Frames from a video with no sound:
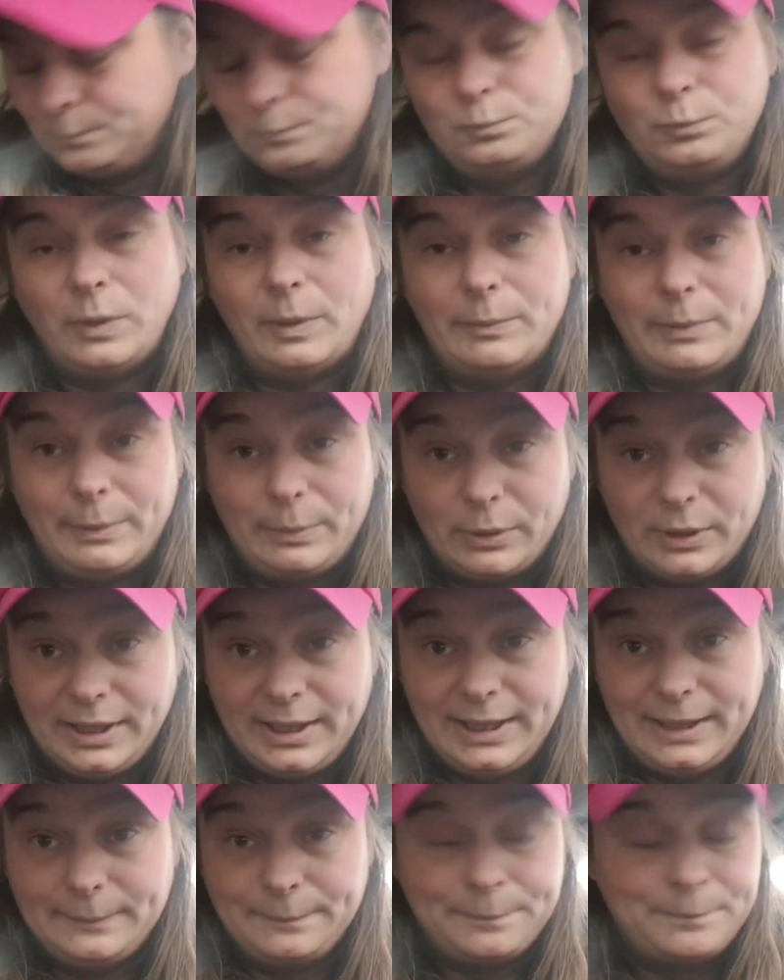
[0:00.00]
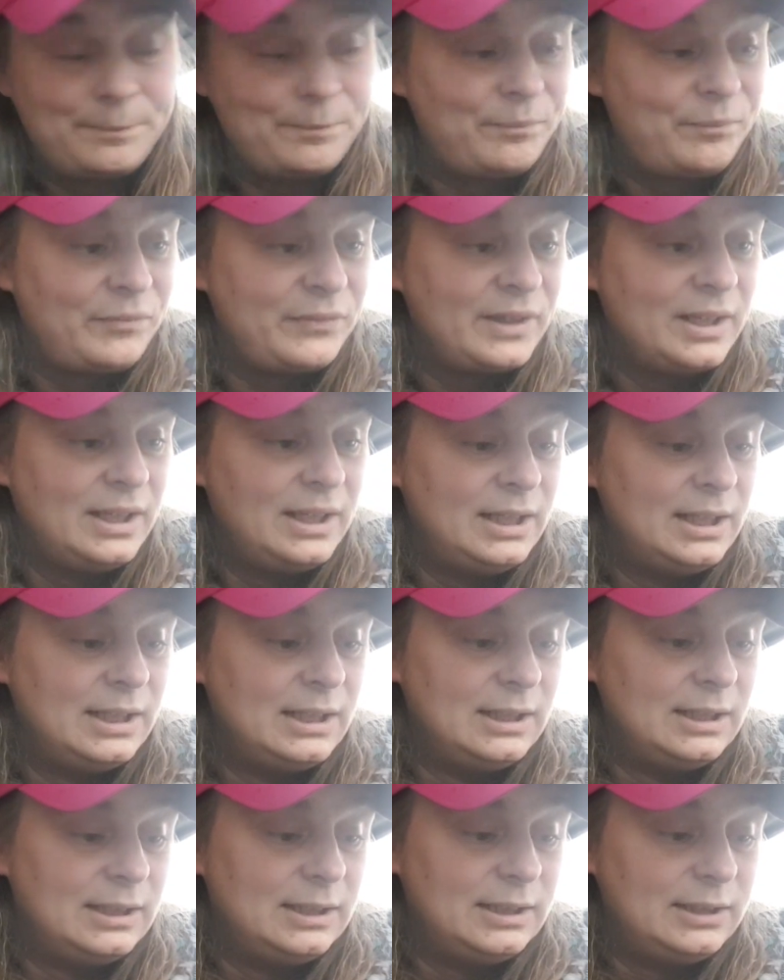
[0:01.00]
when we put it in.
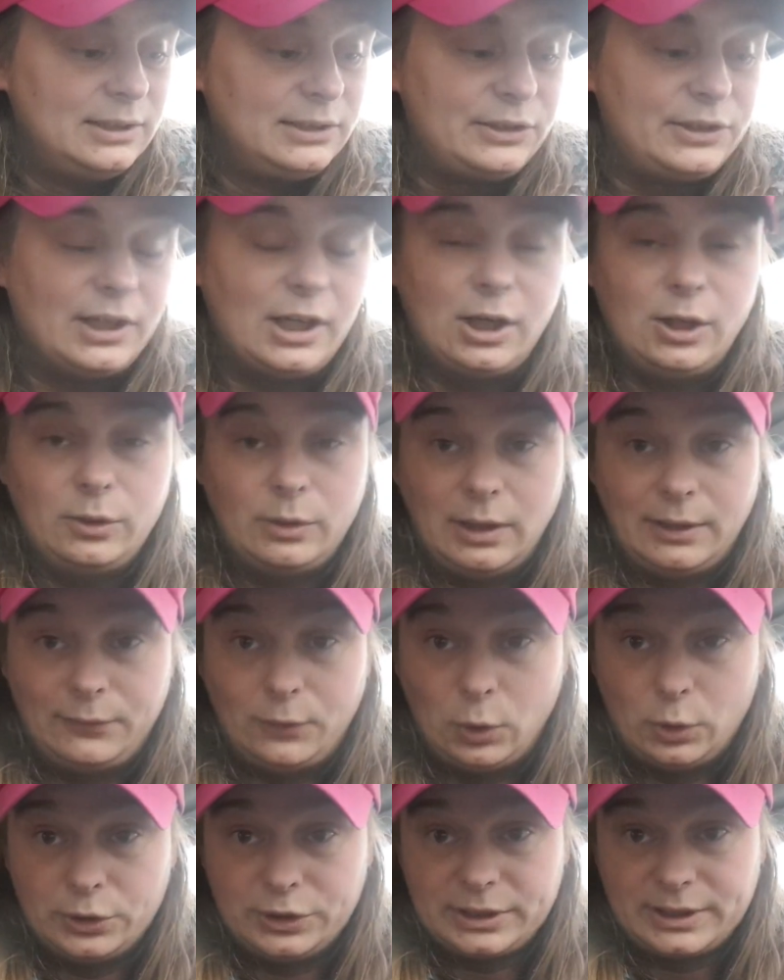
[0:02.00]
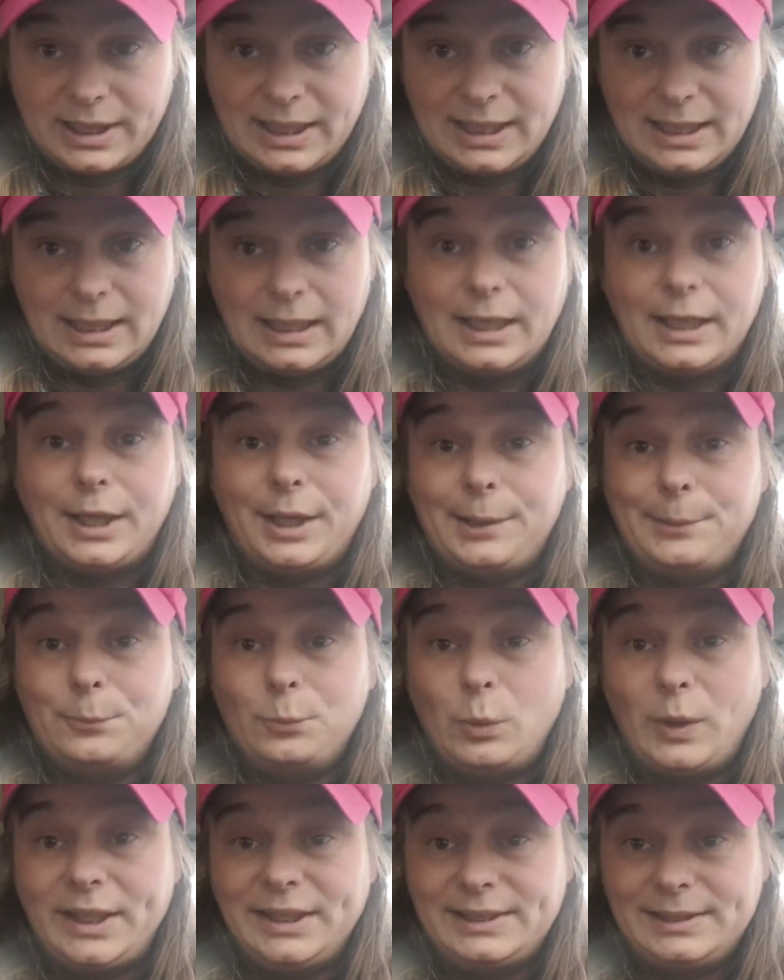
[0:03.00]
So I've ordered that and I'm
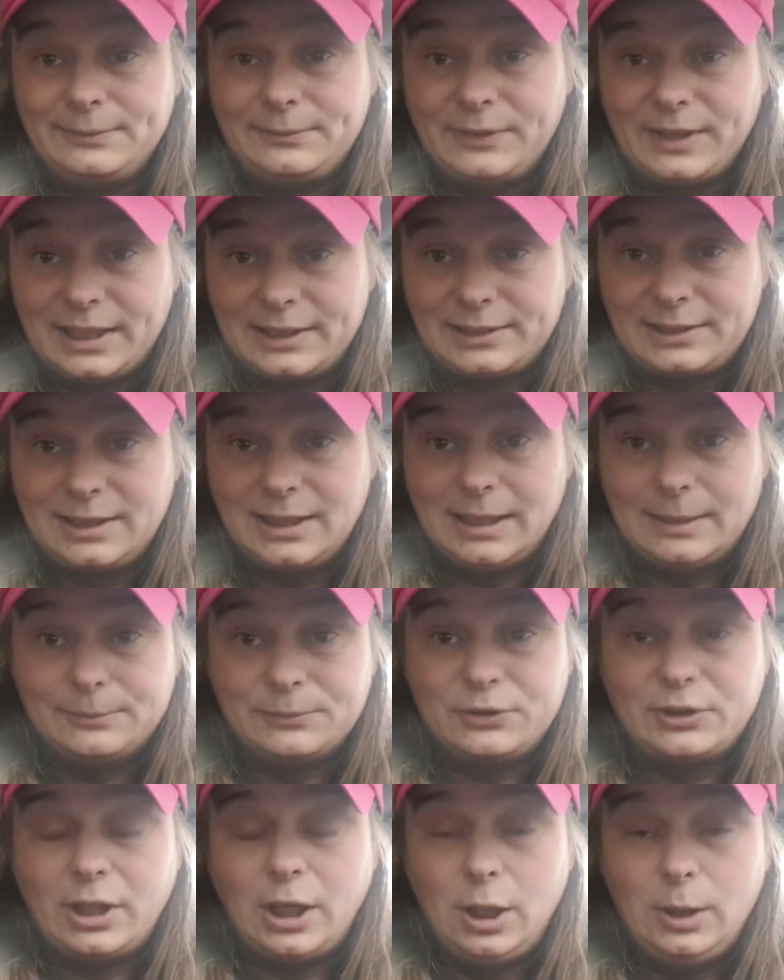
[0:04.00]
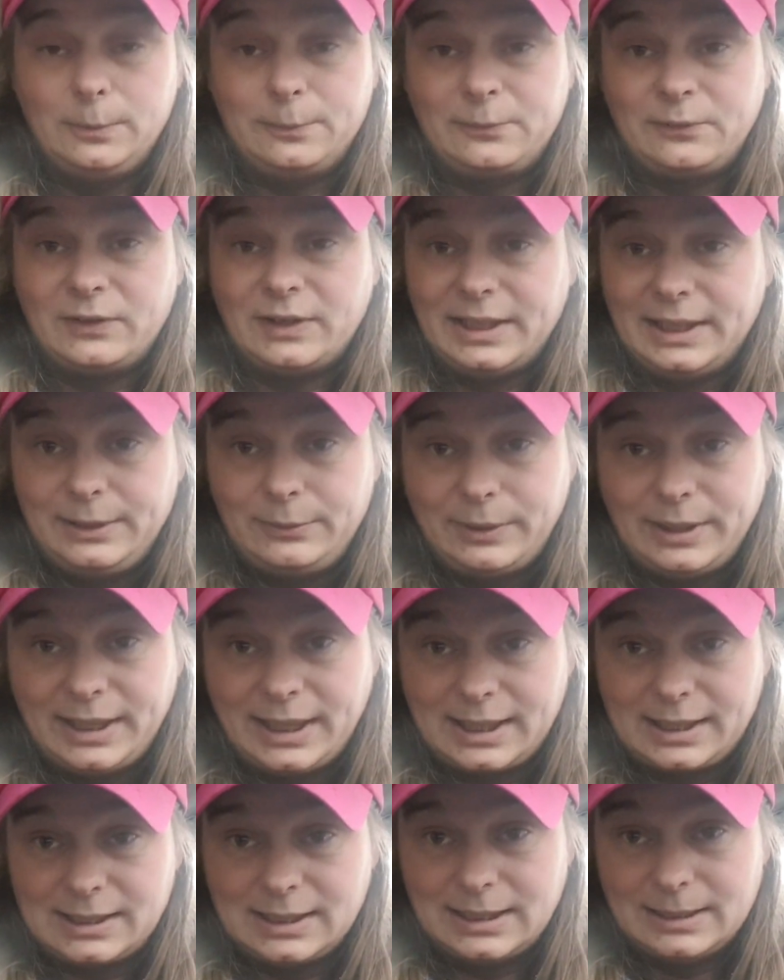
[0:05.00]
waiting for that to come. So hopefully when
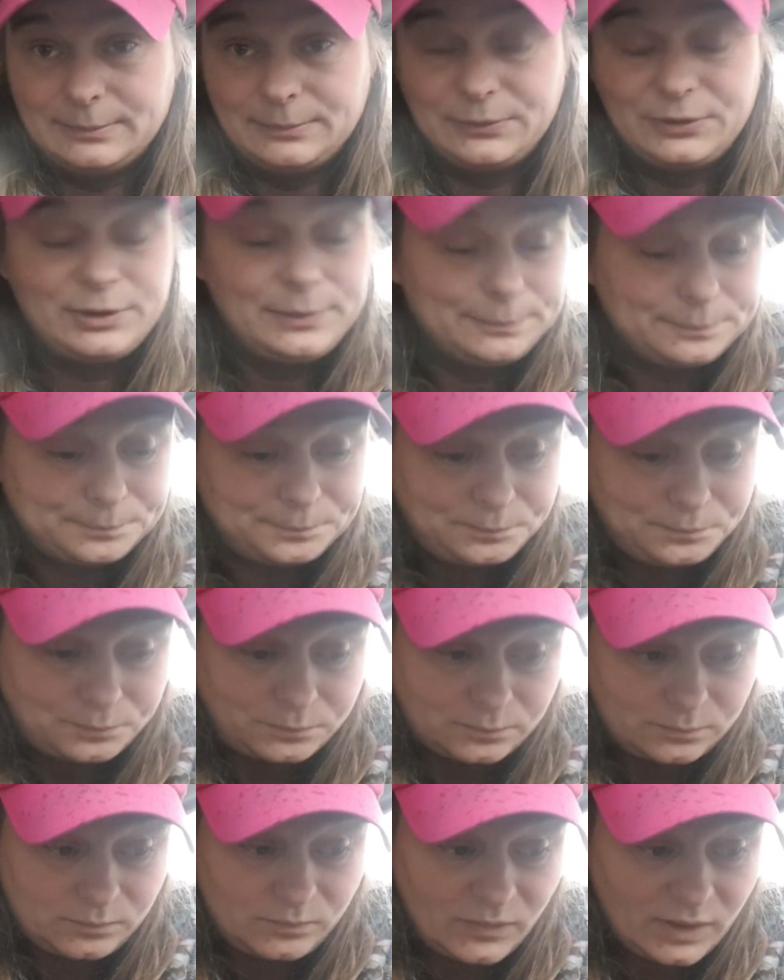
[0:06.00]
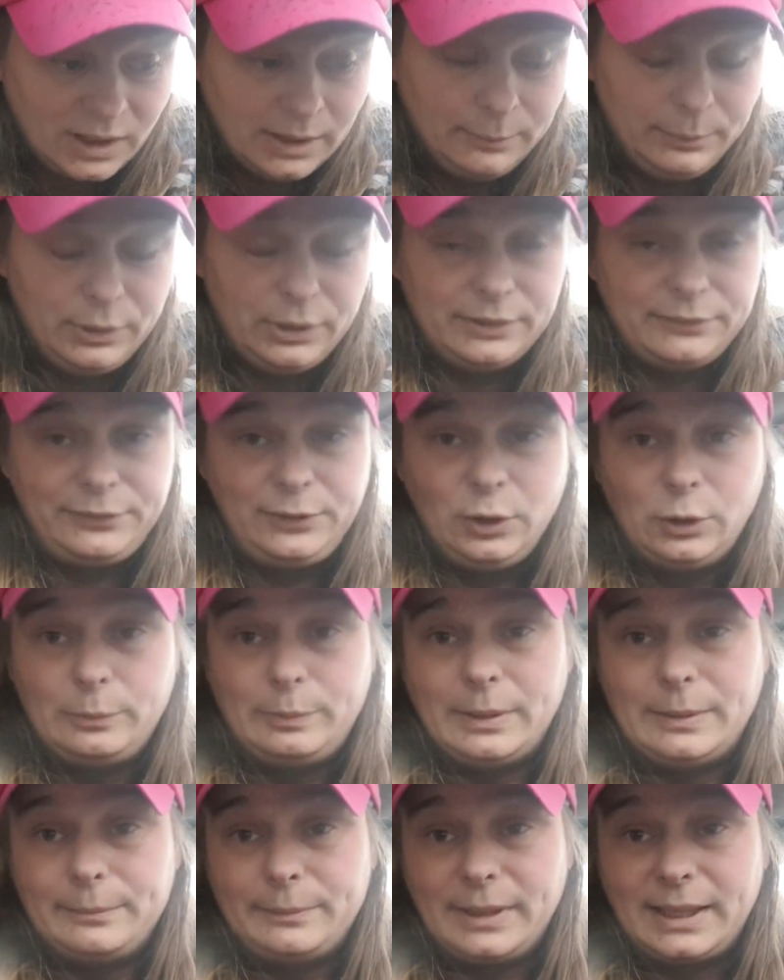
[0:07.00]
that comes, put the fuel
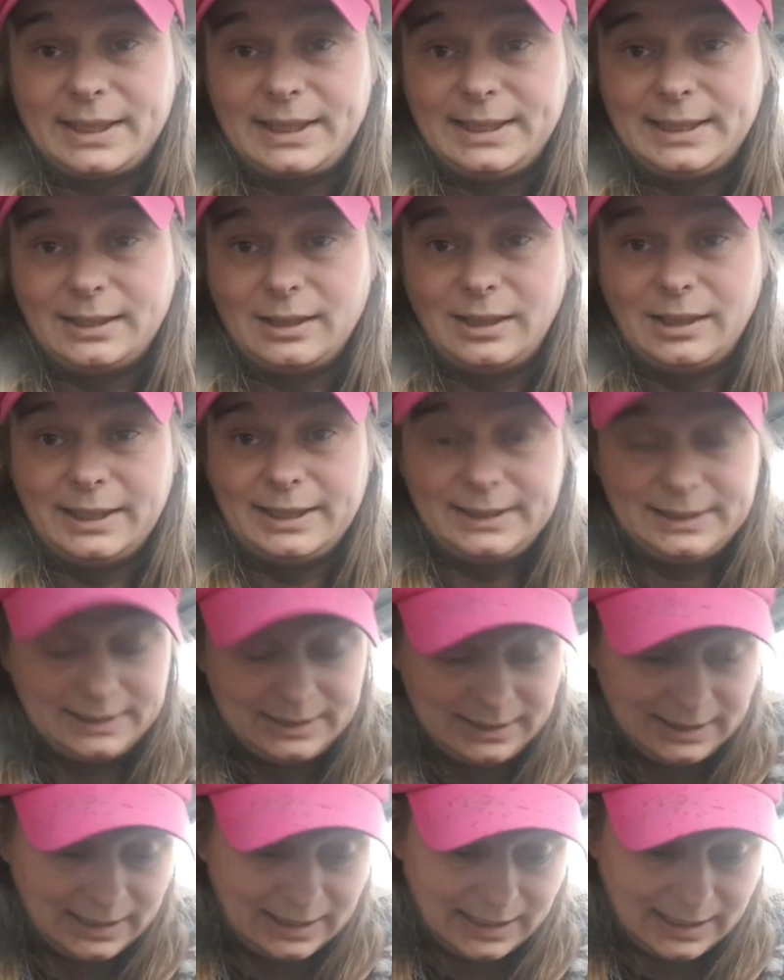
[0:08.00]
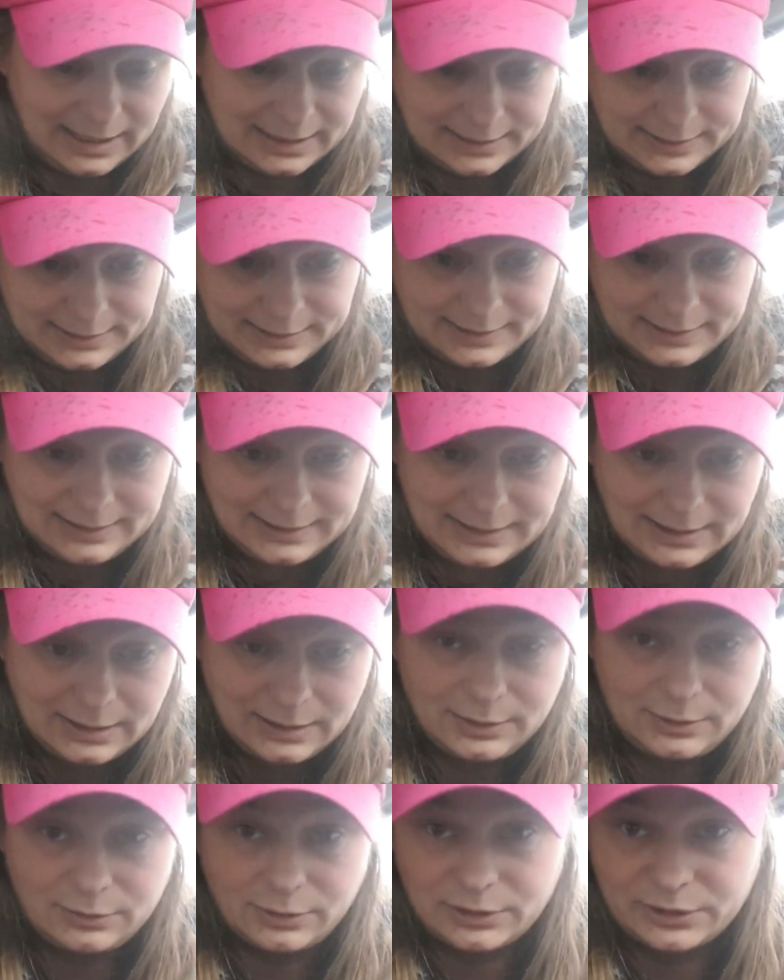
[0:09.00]
pump back in line and
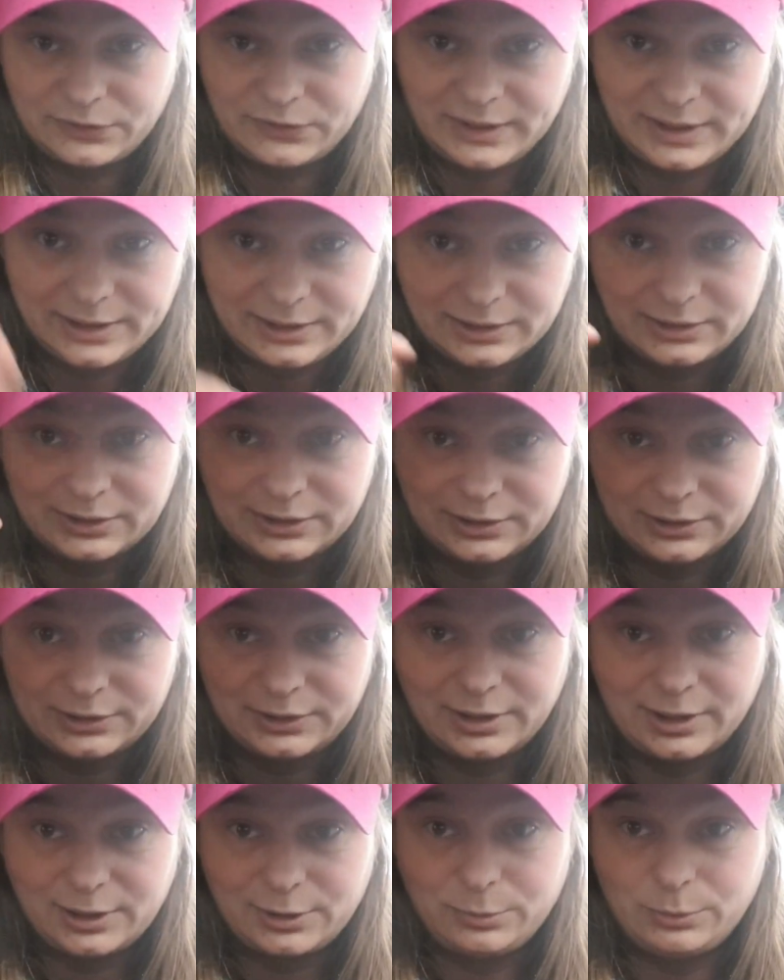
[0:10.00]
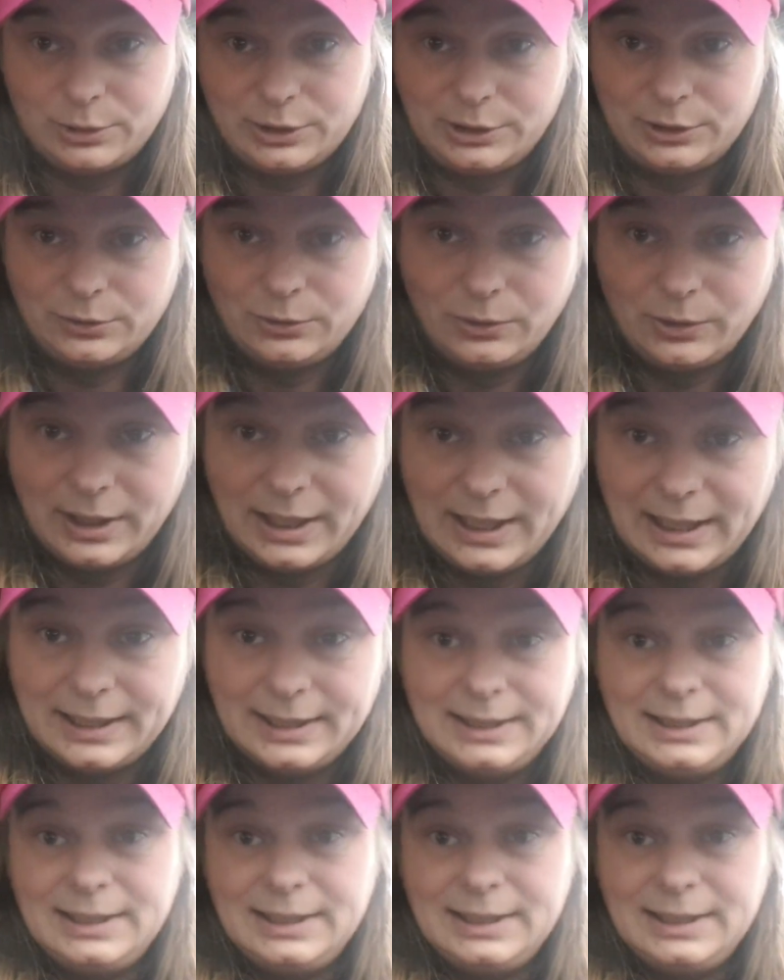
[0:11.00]
cross fingers and touch wood and all that,